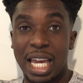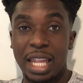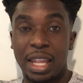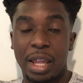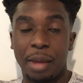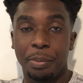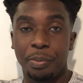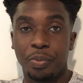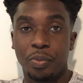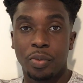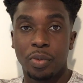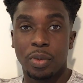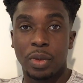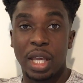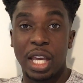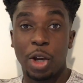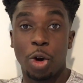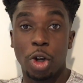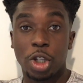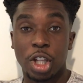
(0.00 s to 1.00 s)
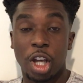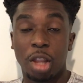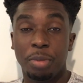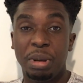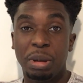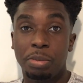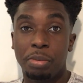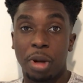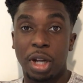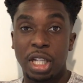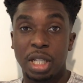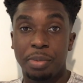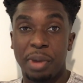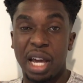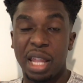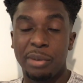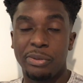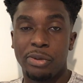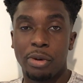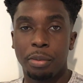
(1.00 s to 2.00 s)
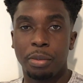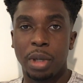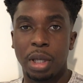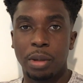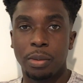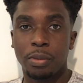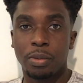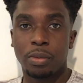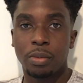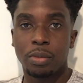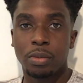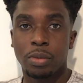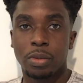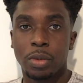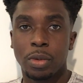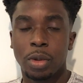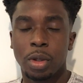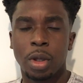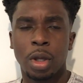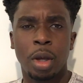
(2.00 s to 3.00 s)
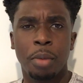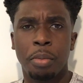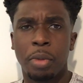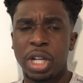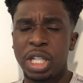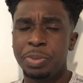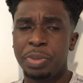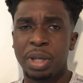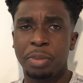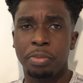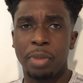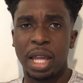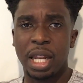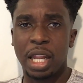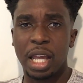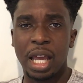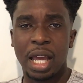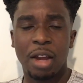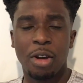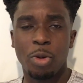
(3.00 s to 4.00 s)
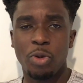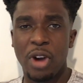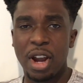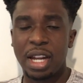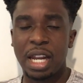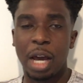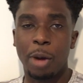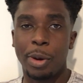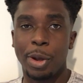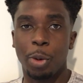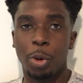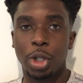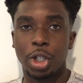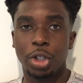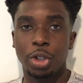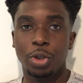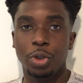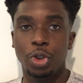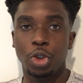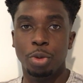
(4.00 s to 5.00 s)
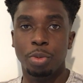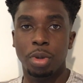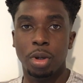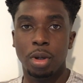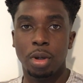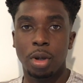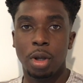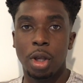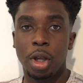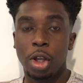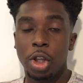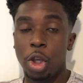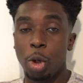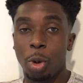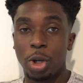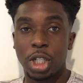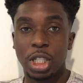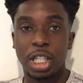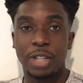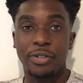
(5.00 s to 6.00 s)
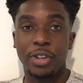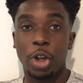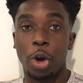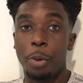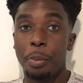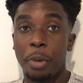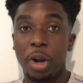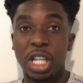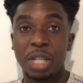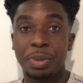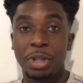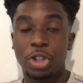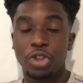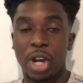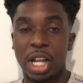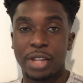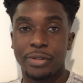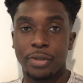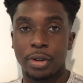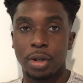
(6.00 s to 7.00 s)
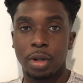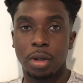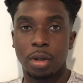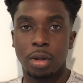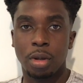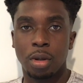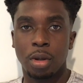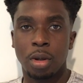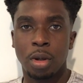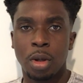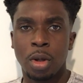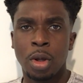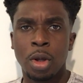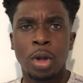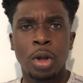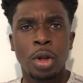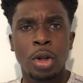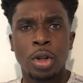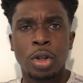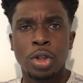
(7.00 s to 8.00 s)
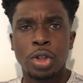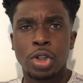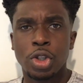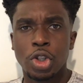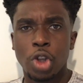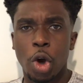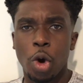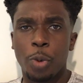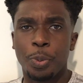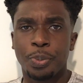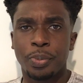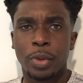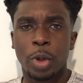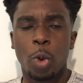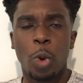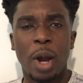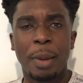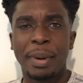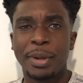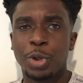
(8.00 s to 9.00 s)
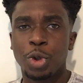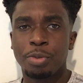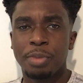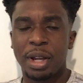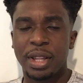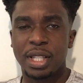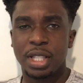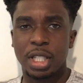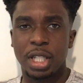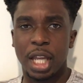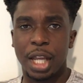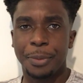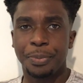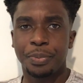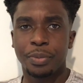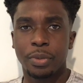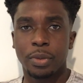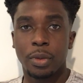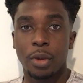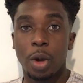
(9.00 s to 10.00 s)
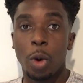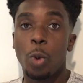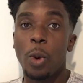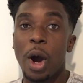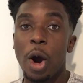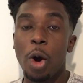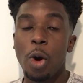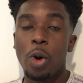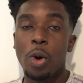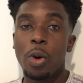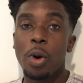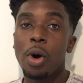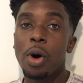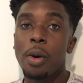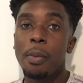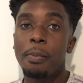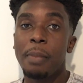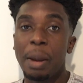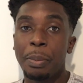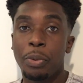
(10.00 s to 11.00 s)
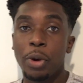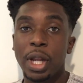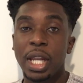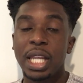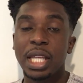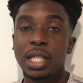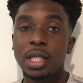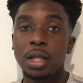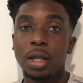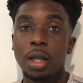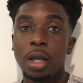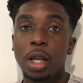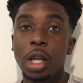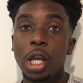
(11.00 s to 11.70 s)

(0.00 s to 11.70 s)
get them. It costs other people money to buy them from me. Money's being made right now while you're watching YouTube. You're watching this video. Money's being transferred. So, why am I talking about this today? Well, my point is,